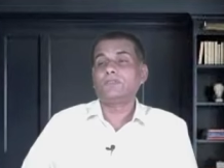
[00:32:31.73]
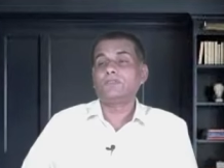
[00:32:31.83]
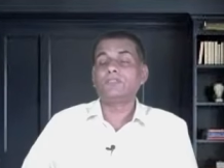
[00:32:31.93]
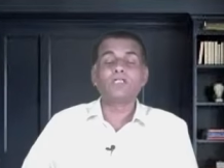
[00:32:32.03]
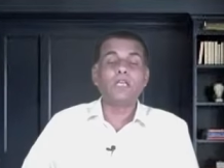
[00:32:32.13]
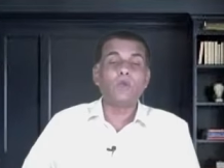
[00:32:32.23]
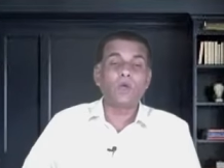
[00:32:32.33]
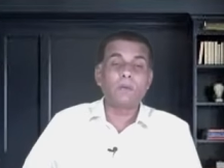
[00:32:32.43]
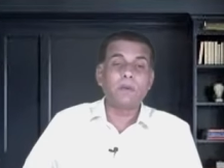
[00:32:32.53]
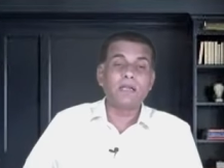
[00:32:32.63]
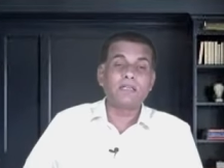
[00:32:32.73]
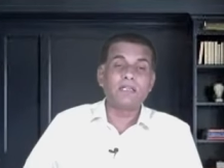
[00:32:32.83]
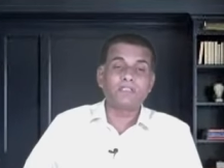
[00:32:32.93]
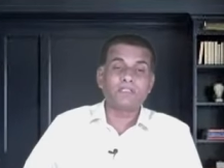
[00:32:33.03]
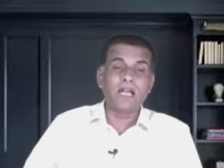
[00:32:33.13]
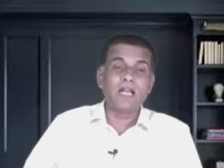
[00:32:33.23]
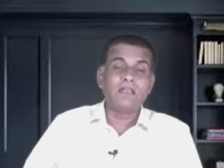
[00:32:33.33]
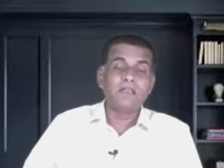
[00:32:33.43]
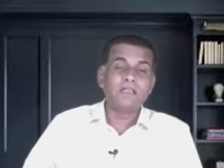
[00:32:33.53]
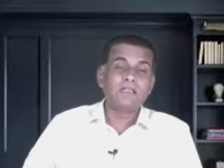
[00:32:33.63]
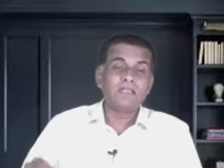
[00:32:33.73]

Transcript: Sister Norma Garza,